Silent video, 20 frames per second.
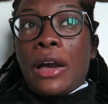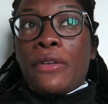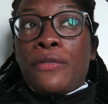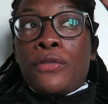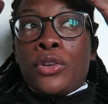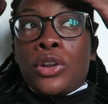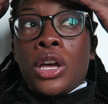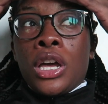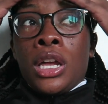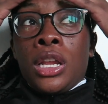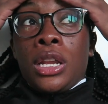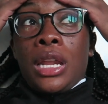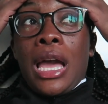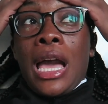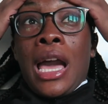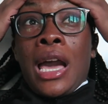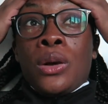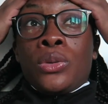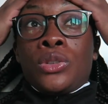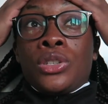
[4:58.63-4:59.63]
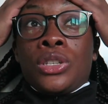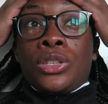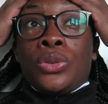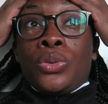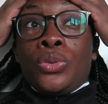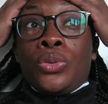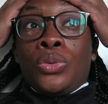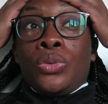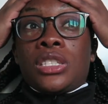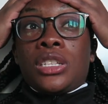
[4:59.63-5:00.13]
I've learned how
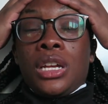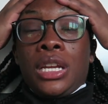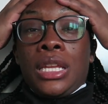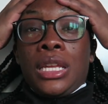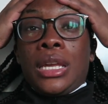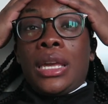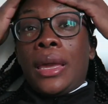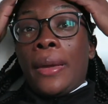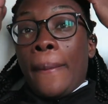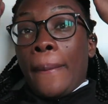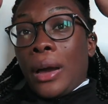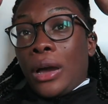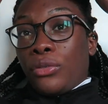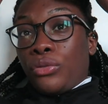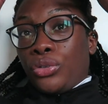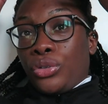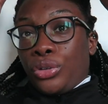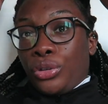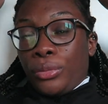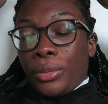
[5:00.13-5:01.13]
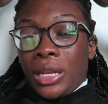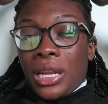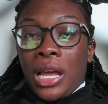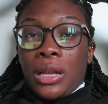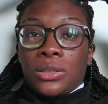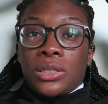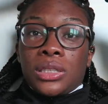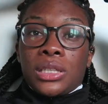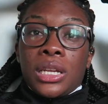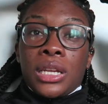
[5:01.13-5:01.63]
to study in my room and
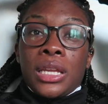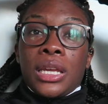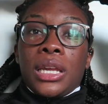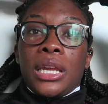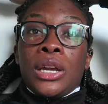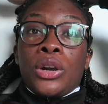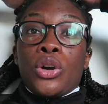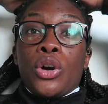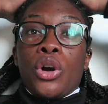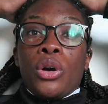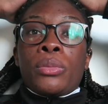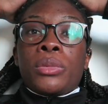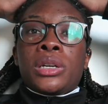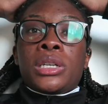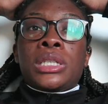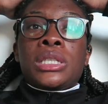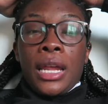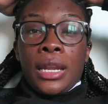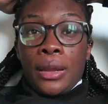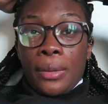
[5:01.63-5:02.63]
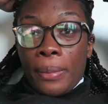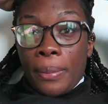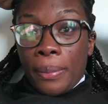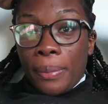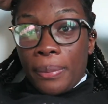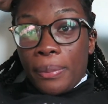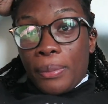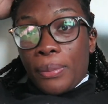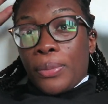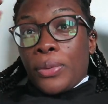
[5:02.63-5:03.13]
how to study in common, and I'm
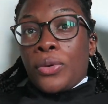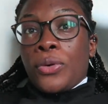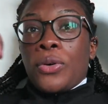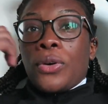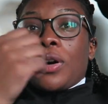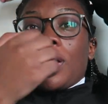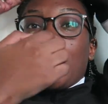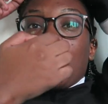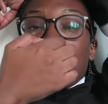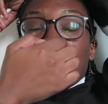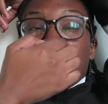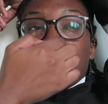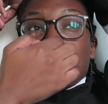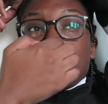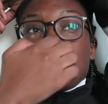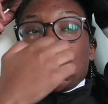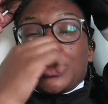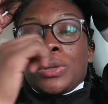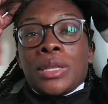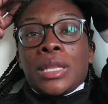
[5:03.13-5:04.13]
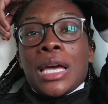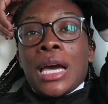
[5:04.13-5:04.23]
more comfortable doing